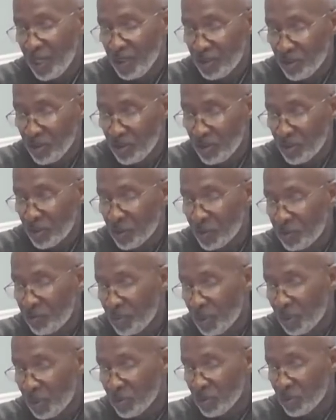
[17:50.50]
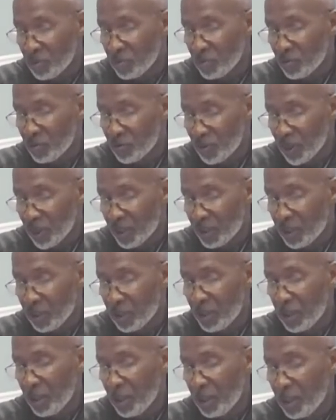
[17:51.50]
due to emotional
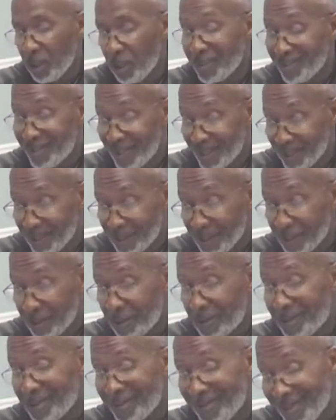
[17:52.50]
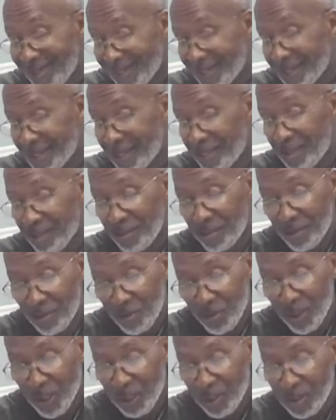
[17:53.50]
trigger, addiction
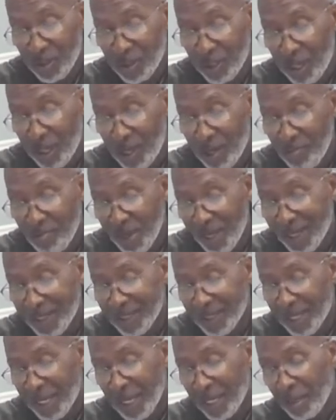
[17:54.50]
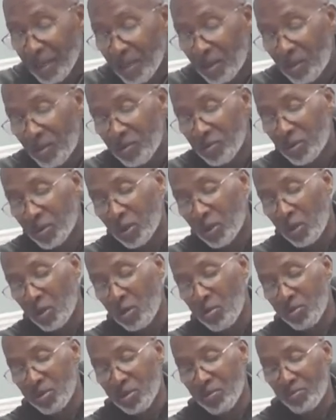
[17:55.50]
triggers, and maintain
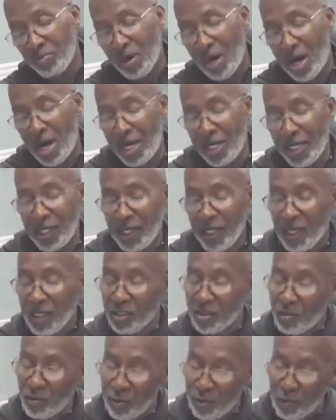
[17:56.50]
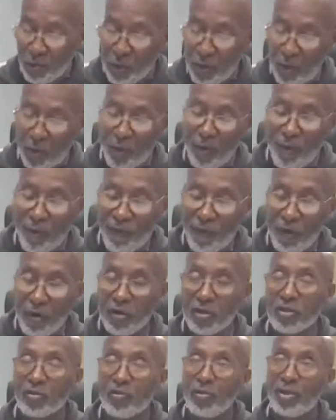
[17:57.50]
long-term sobriety. So we went over the
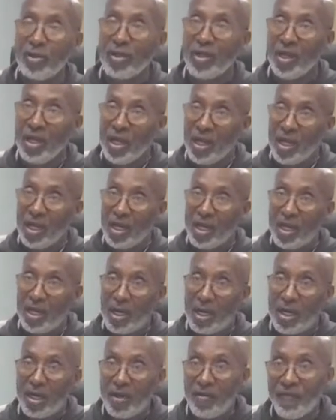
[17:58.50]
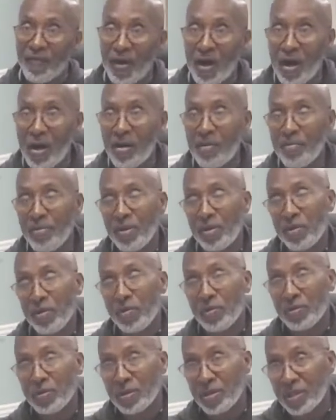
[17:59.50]
first one,
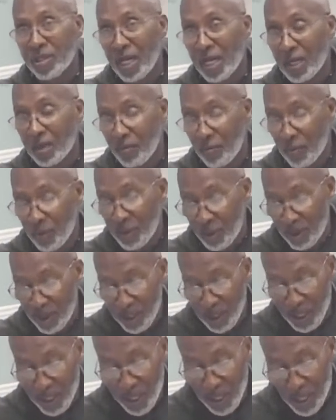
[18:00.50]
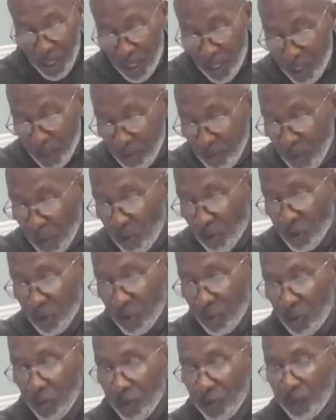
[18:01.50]
environmental. Second one,
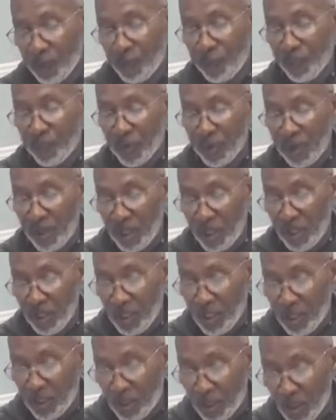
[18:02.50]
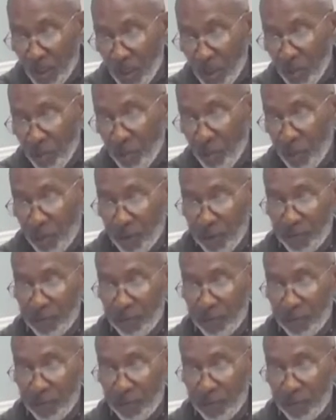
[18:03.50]
emotional. Third one,